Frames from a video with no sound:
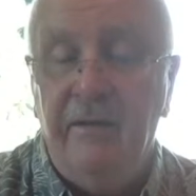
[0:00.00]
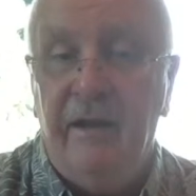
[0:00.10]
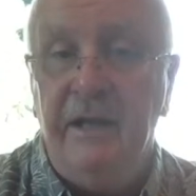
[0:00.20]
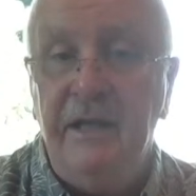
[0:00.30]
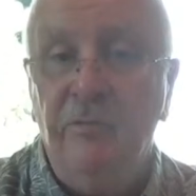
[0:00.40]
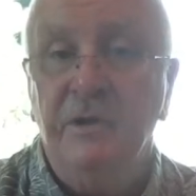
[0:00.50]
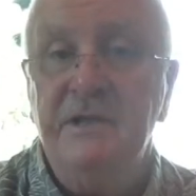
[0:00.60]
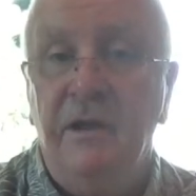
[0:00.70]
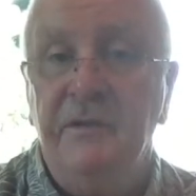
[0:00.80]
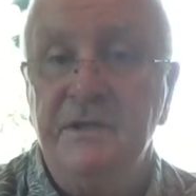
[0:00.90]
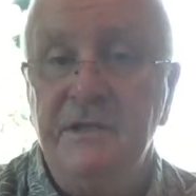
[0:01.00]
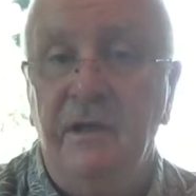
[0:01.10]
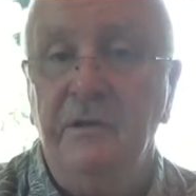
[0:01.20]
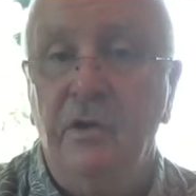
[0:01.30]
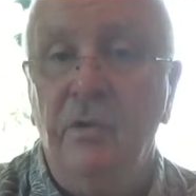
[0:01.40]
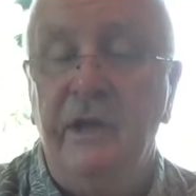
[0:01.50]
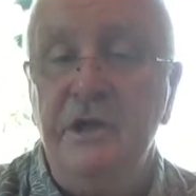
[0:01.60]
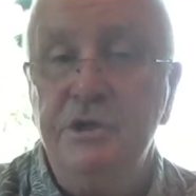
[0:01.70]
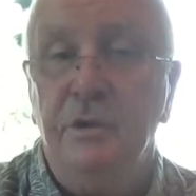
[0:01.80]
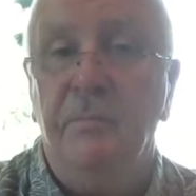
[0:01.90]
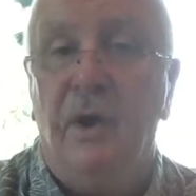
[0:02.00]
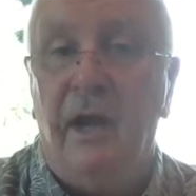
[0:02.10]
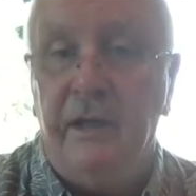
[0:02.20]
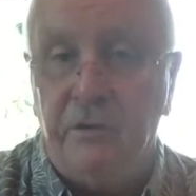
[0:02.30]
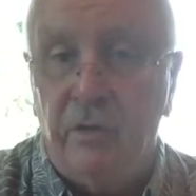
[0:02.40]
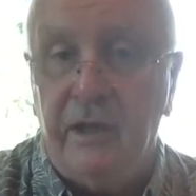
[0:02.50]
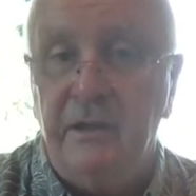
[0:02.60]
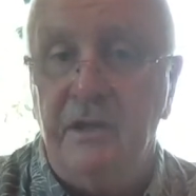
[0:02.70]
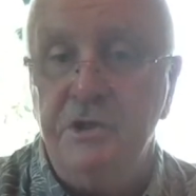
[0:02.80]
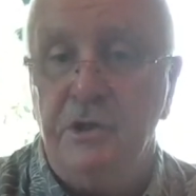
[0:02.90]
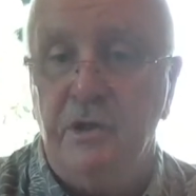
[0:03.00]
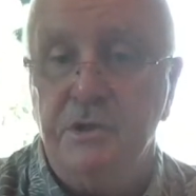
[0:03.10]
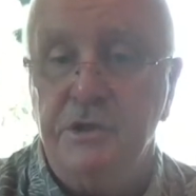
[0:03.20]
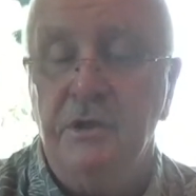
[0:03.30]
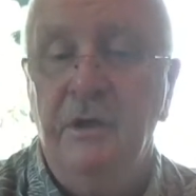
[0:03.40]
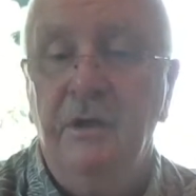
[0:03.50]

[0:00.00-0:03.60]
and he will tell the Son, go get your bride, go get the church.